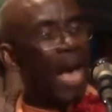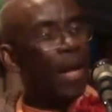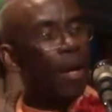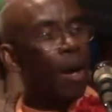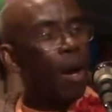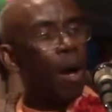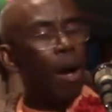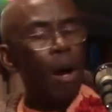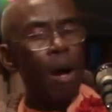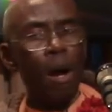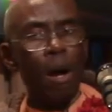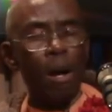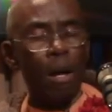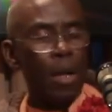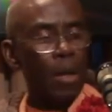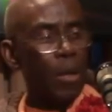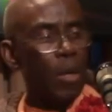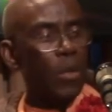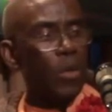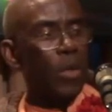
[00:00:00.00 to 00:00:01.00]

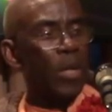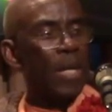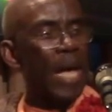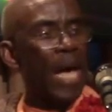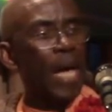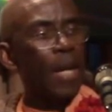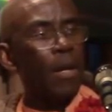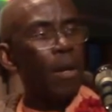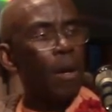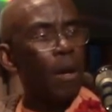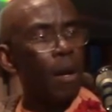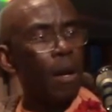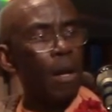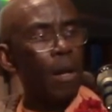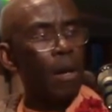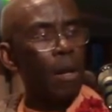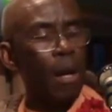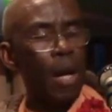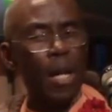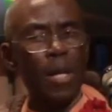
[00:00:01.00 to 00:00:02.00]

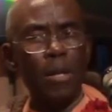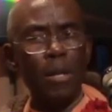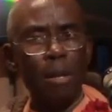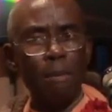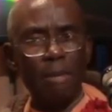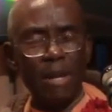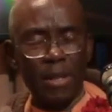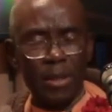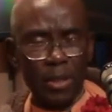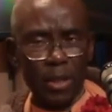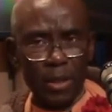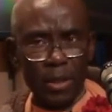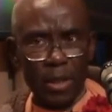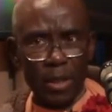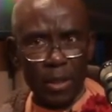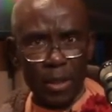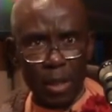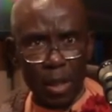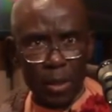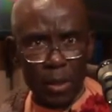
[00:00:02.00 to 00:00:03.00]
hall number such
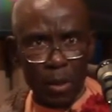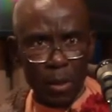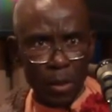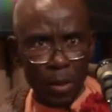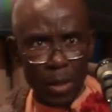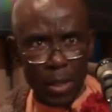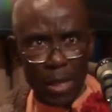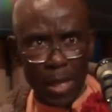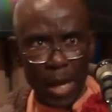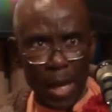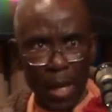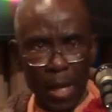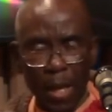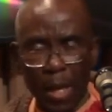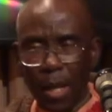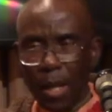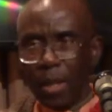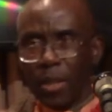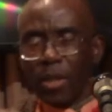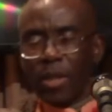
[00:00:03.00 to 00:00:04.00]
and such, go there.
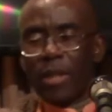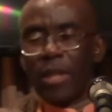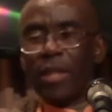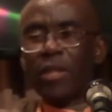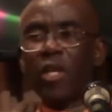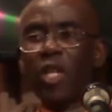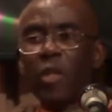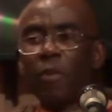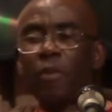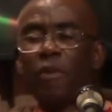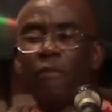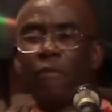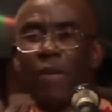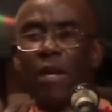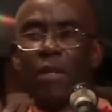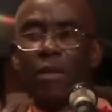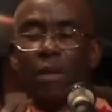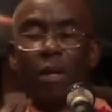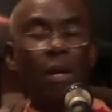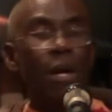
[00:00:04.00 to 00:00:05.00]
Such and such
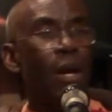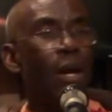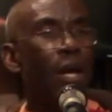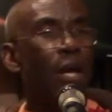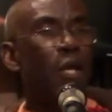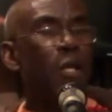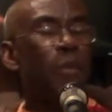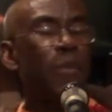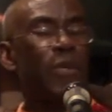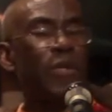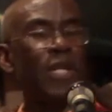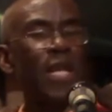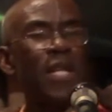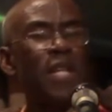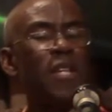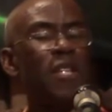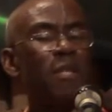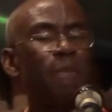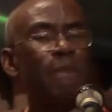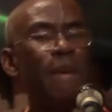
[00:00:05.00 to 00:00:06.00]
professor, he's
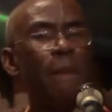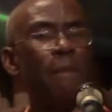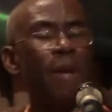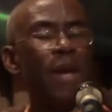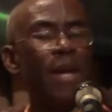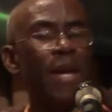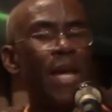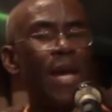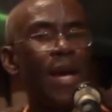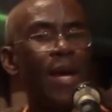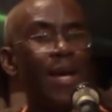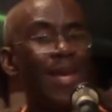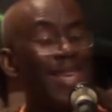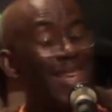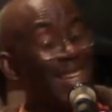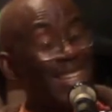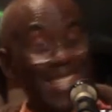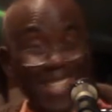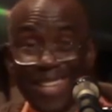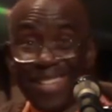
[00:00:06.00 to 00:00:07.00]
presenting his paper there.
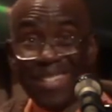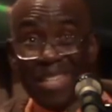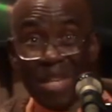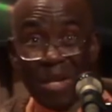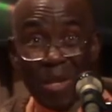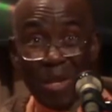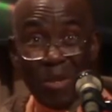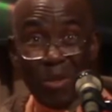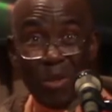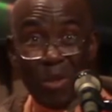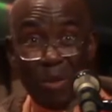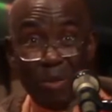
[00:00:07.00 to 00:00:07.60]
He thinks he knows too